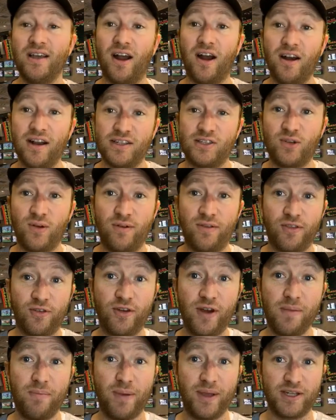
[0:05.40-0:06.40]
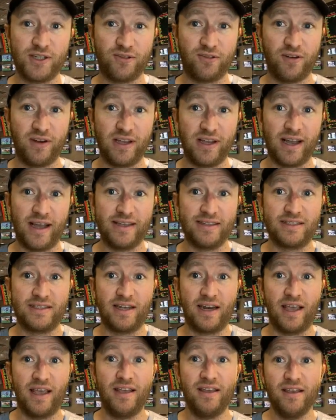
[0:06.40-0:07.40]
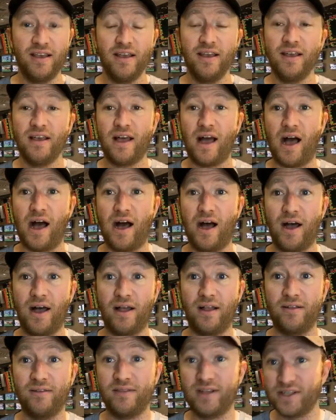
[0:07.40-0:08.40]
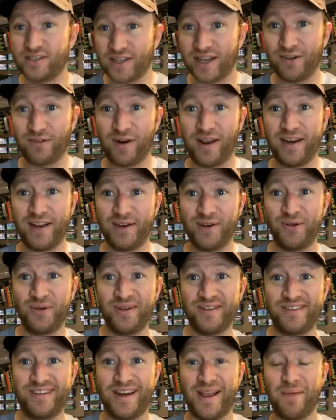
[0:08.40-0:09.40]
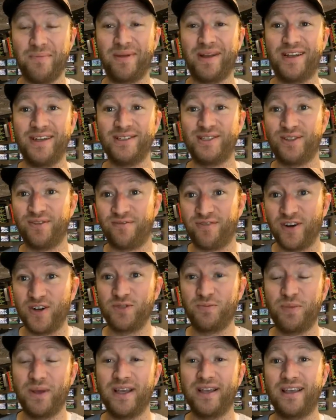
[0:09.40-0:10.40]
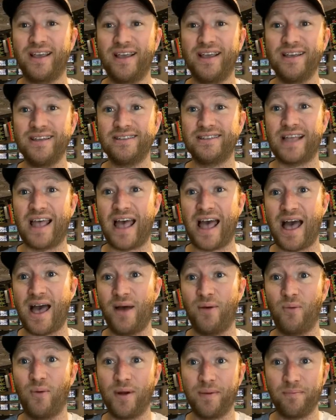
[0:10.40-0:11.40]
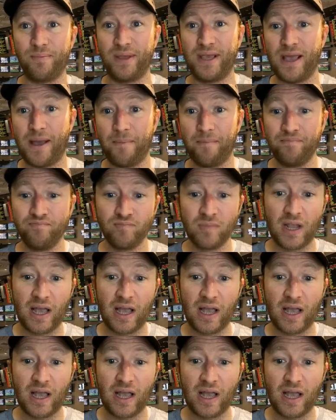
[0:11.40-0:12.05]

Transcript: All right, so three picks for you guys today. Let's get right into it today because the first pick is at 1 p.m.